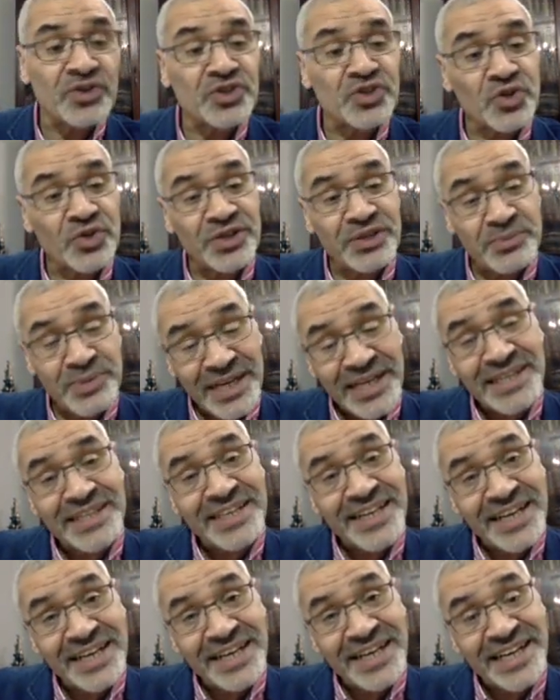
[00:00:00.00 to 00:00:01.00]
So the brain
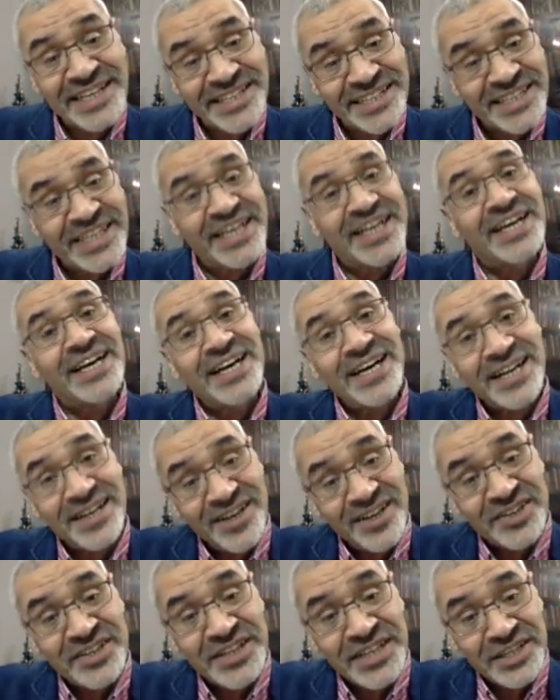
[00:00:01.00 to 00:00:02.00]
drain is
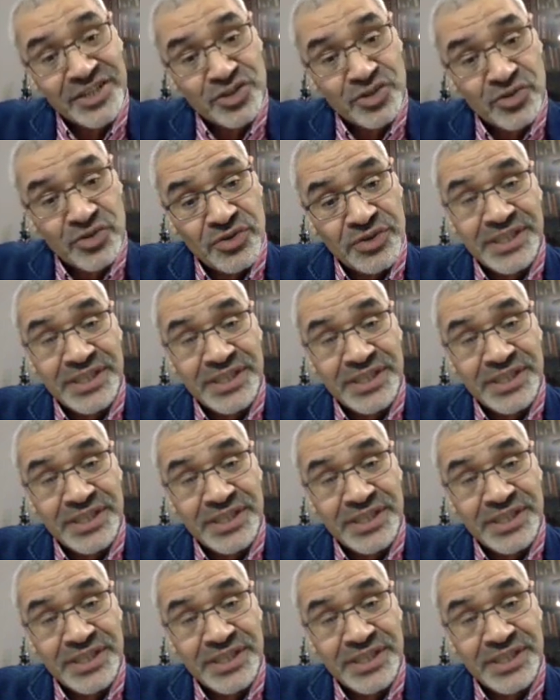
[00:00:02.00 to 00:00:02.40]
another issue.